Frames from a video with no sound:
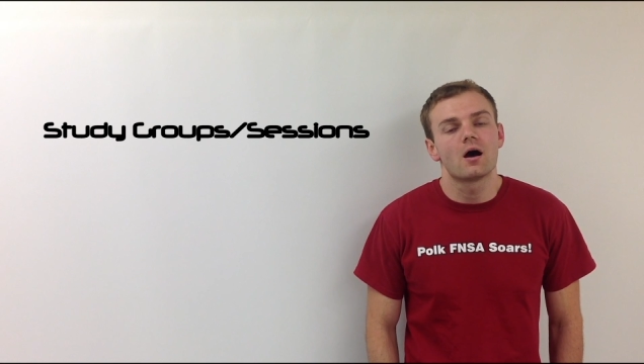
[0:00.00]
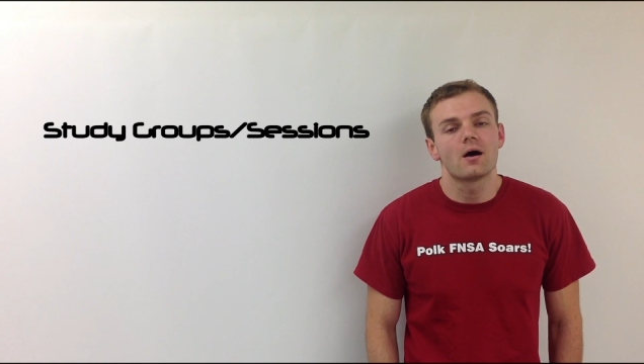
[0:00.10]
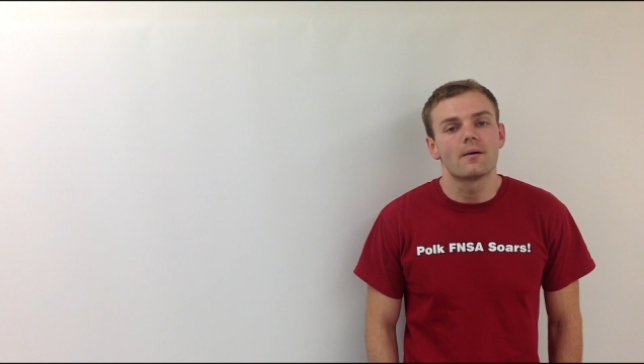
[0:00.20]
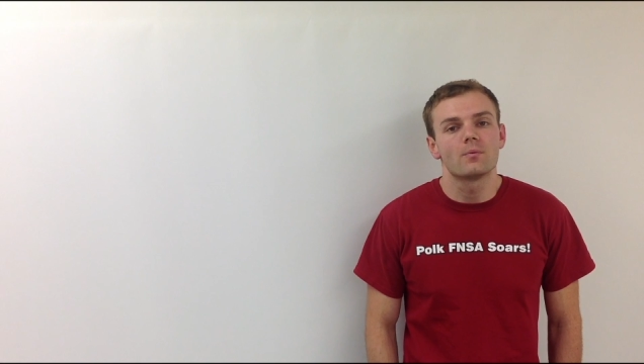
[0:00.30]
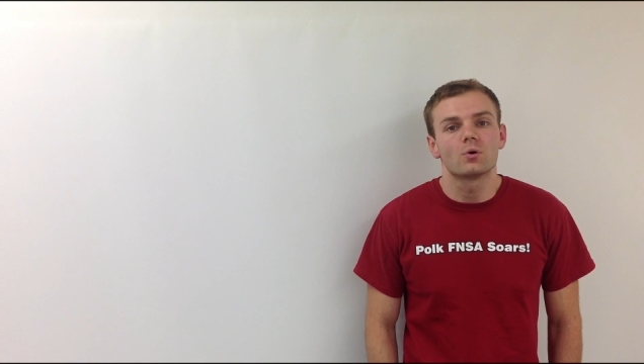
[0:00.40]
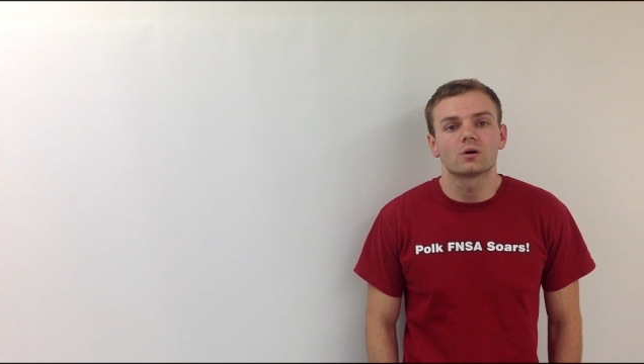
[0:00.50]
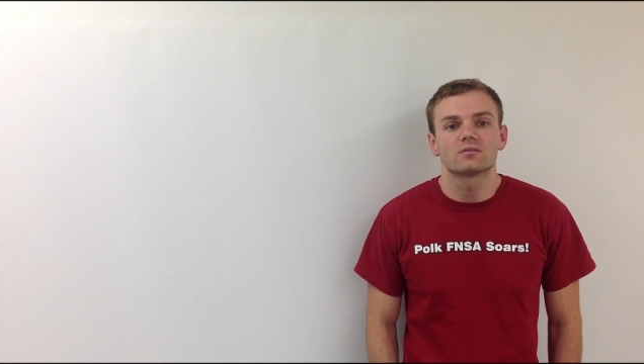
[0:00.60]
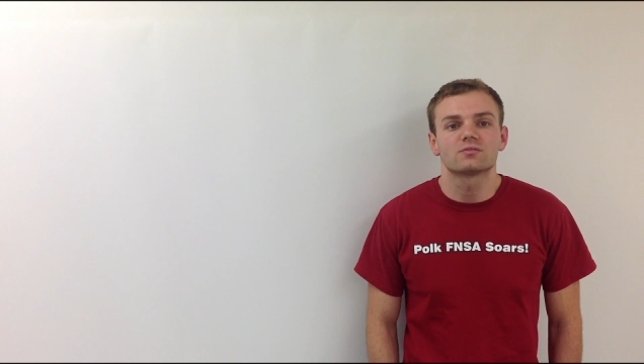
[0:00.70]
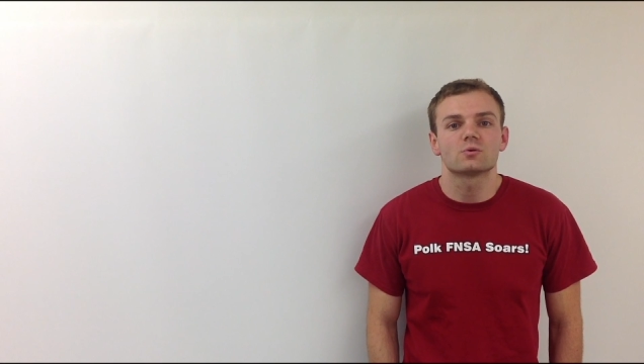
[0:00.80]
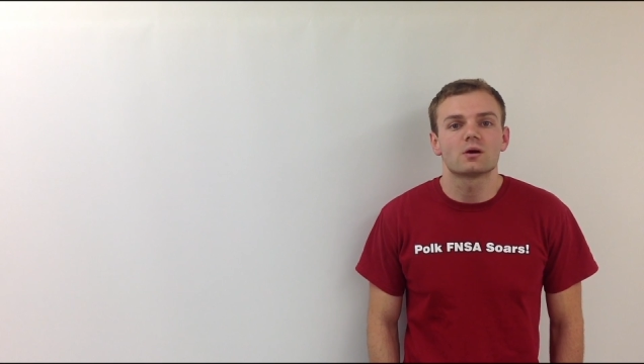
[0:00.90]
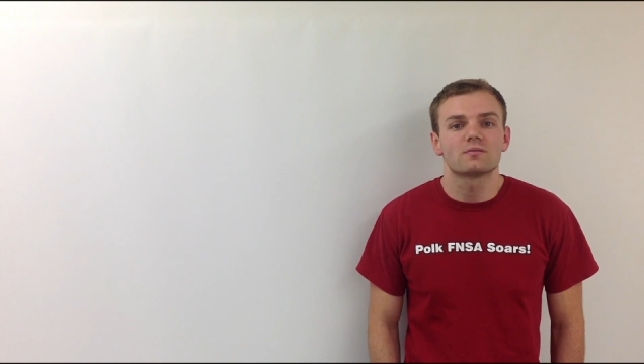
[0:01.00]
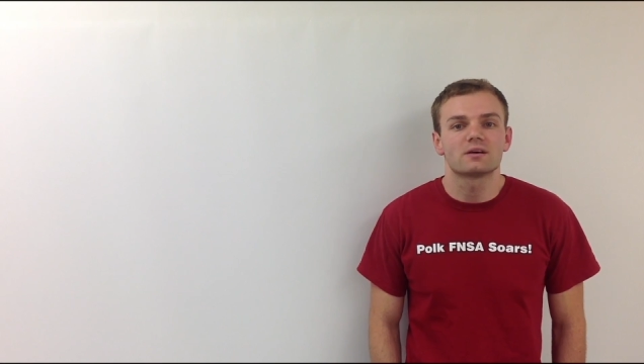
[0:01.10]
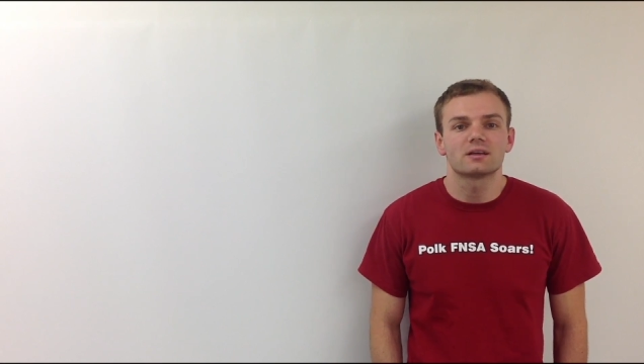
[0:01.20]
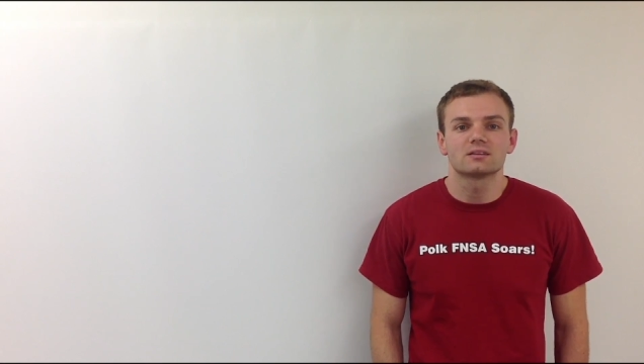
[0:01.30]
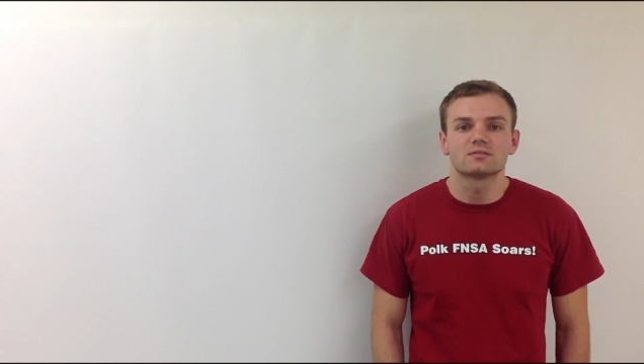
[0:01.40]
or if you have like
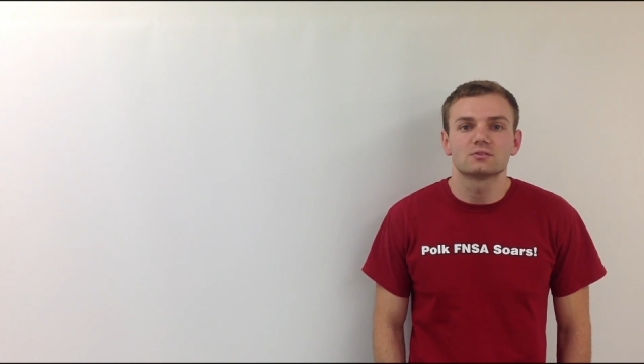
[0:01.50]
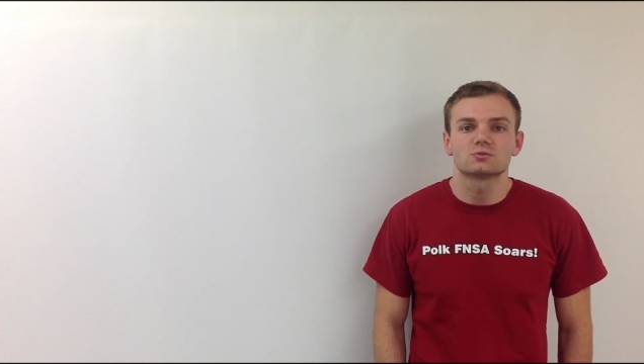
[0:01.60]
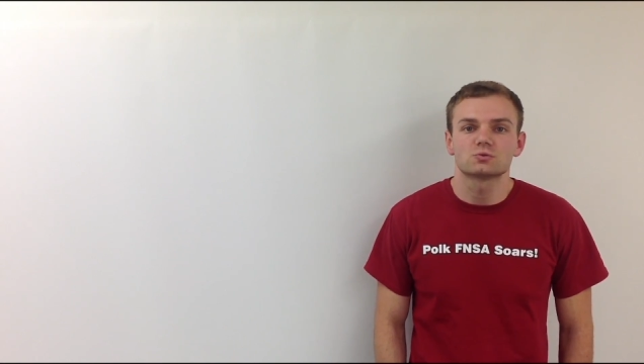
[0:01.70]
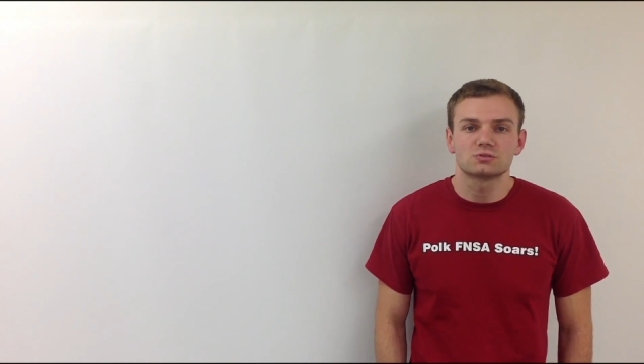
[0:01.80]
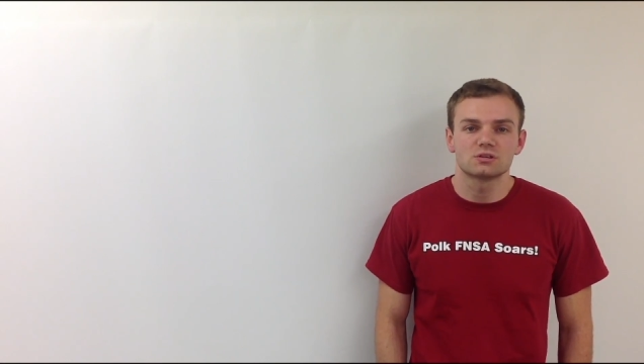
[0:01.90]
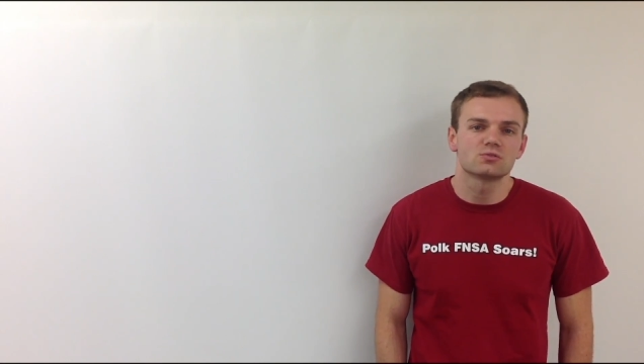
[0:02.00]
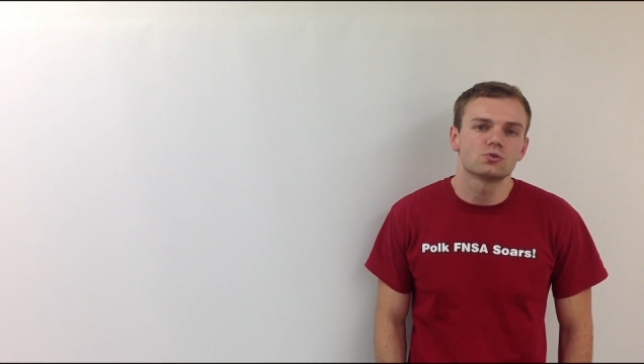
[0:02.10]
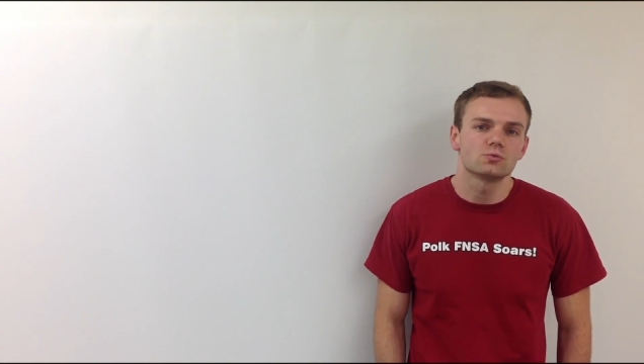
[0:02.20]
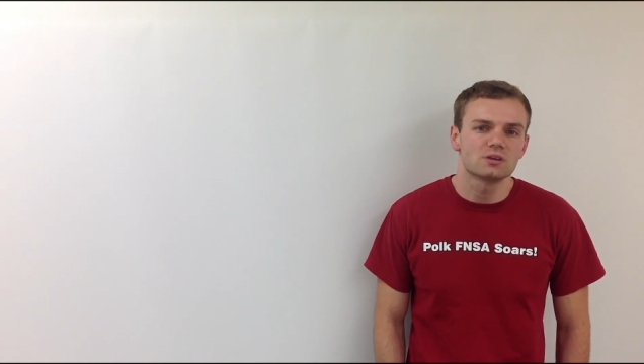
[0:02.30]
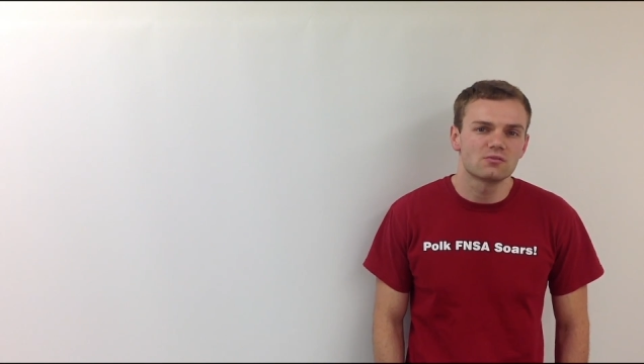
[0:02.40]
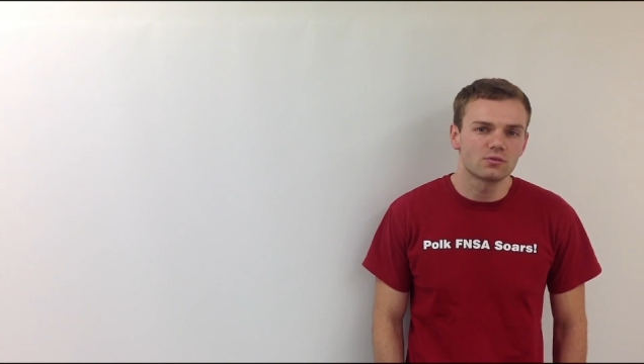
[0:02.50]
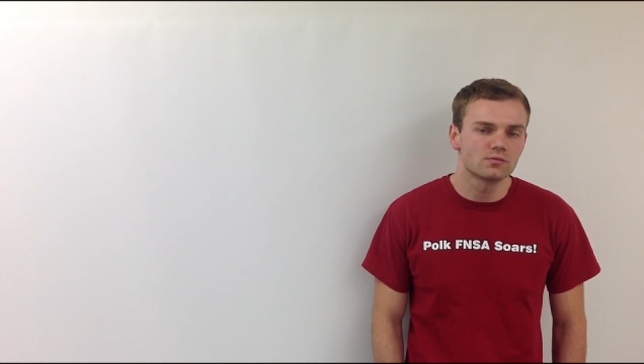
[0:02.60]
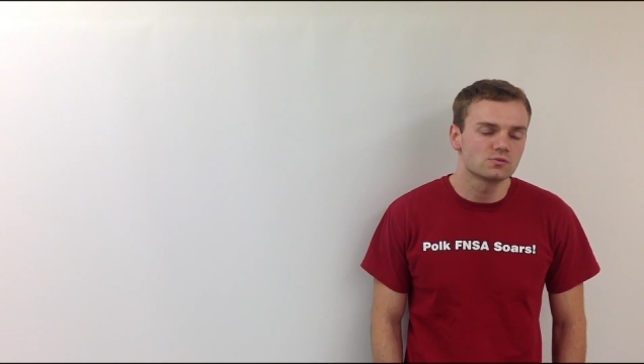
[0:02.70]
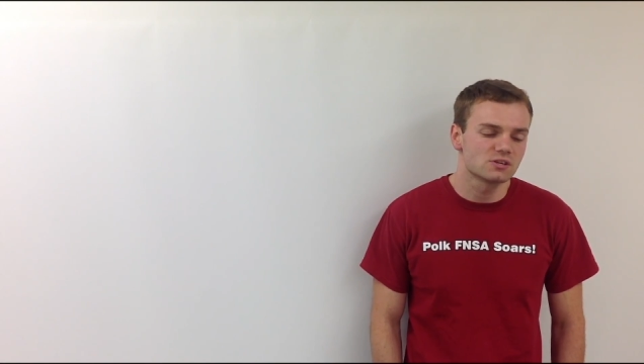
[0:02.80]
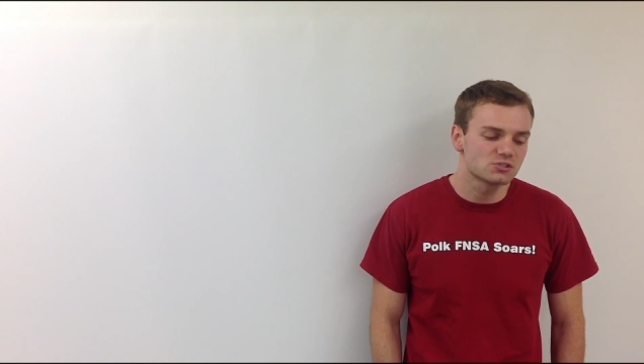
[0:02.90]
individual study groups that have review
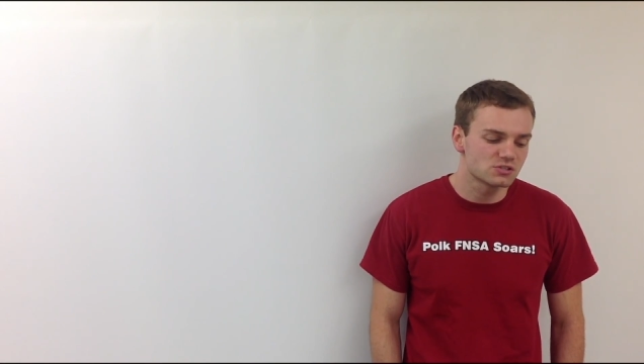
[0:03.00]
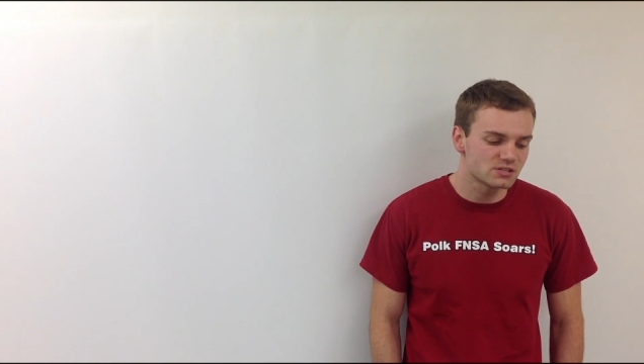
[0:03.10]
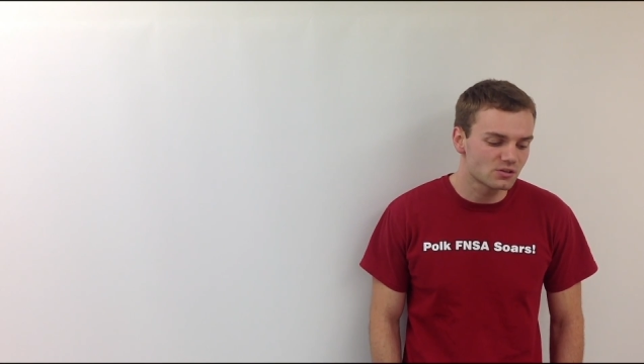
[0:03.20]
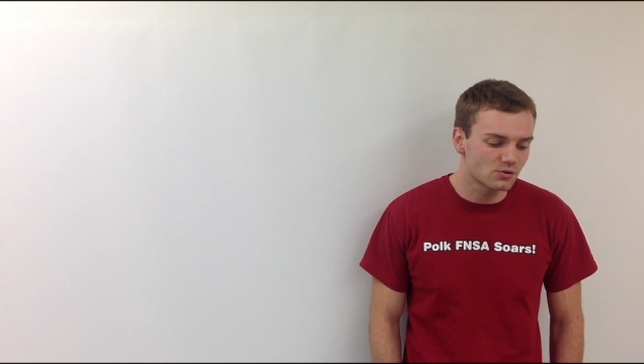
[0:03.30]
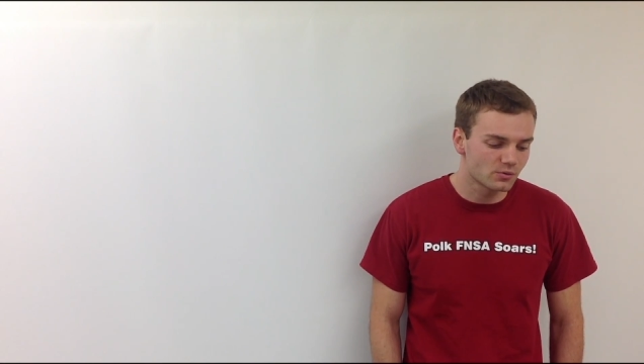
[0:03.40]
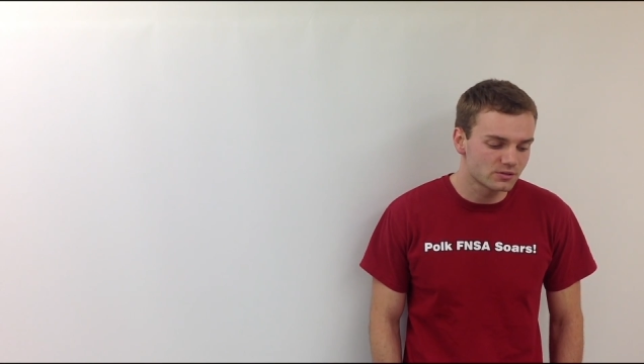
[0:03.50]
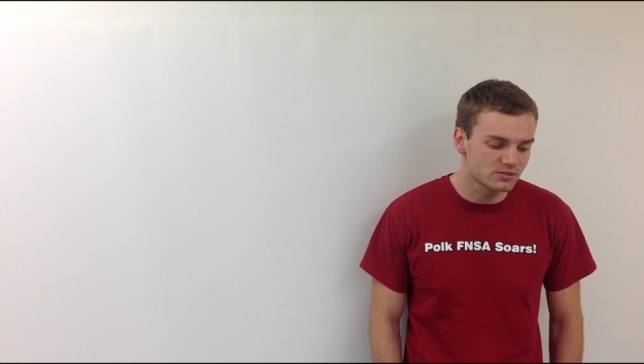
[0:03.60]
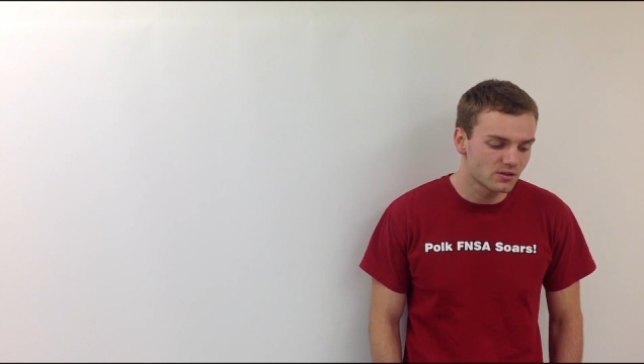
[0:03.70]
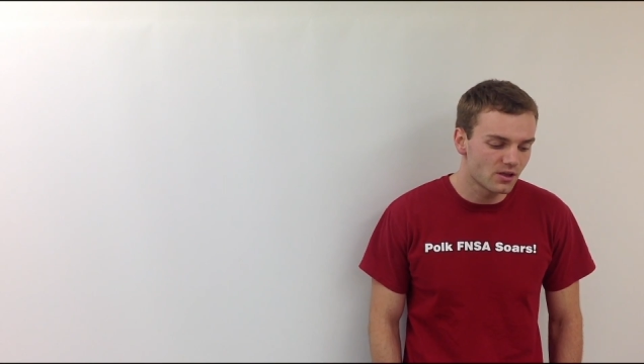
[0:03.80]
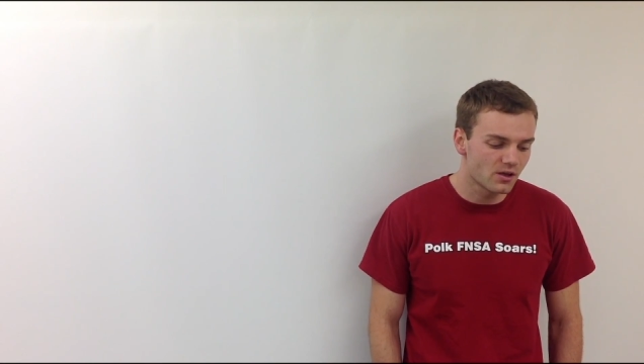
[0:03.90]
sessions, always help.